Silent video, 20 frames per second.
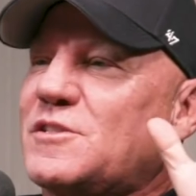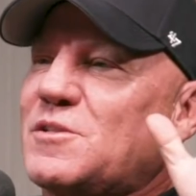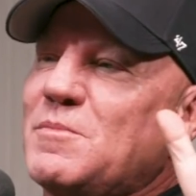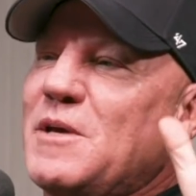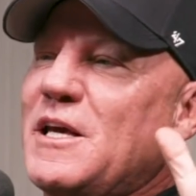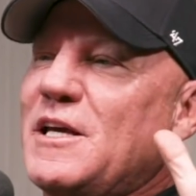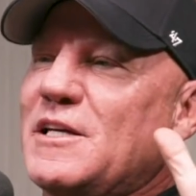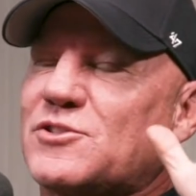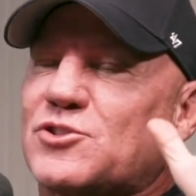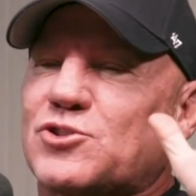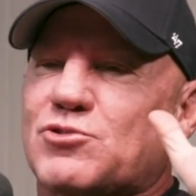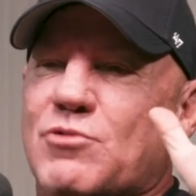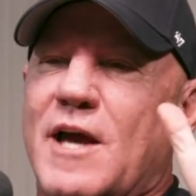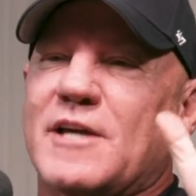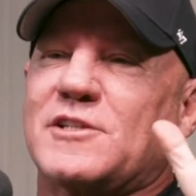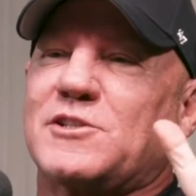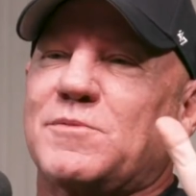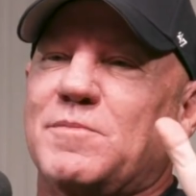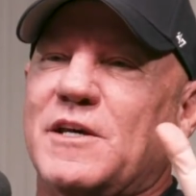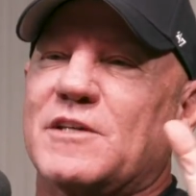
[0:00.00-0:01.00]
to me, it
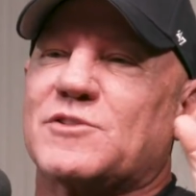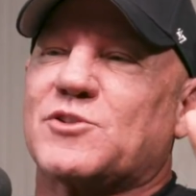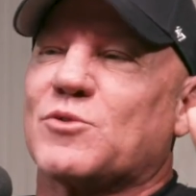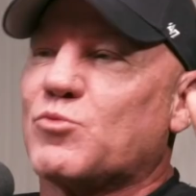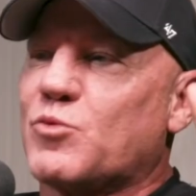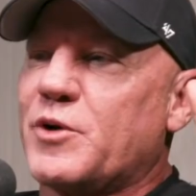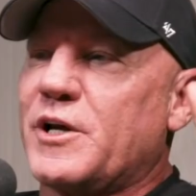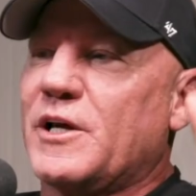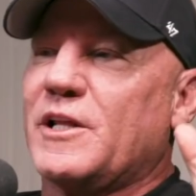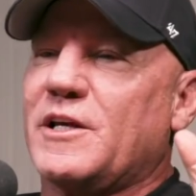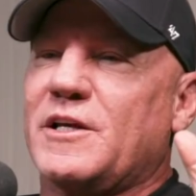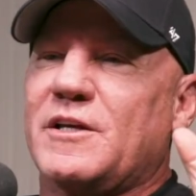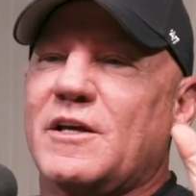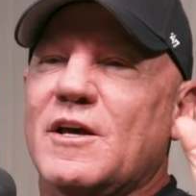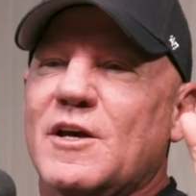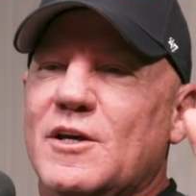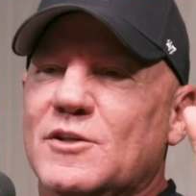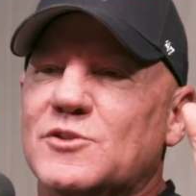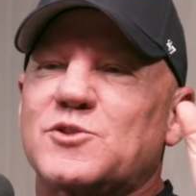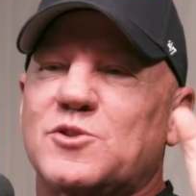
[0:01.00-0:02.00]
strikes me as a really
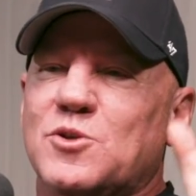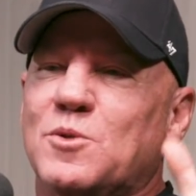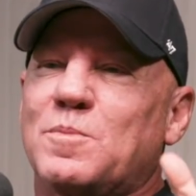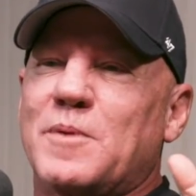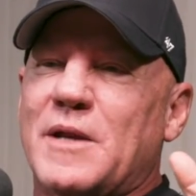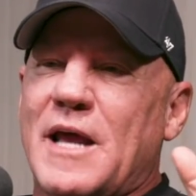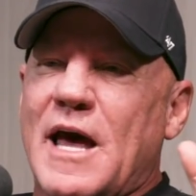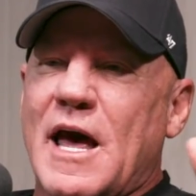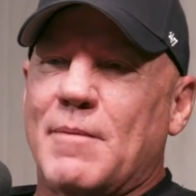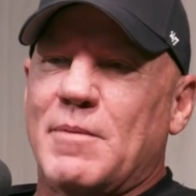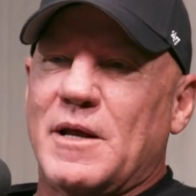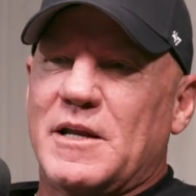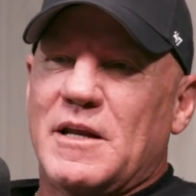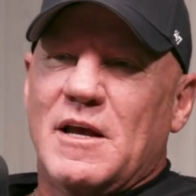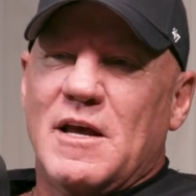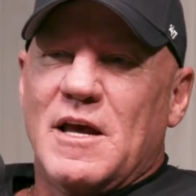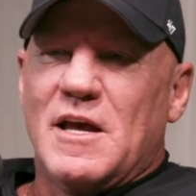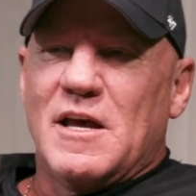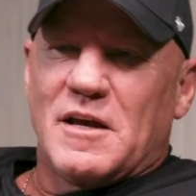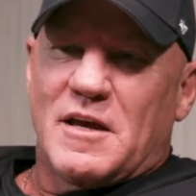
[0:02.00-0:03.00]
stupid habit.
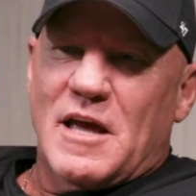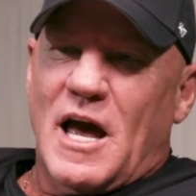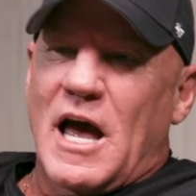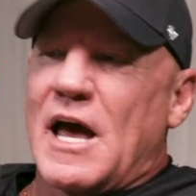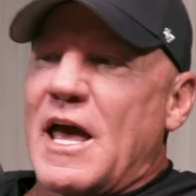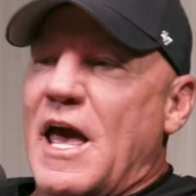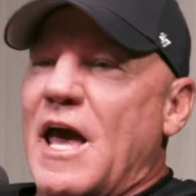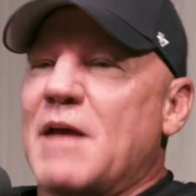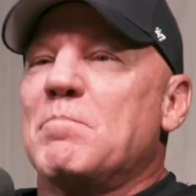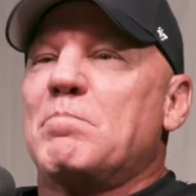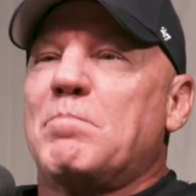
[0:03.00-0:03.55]
Guys,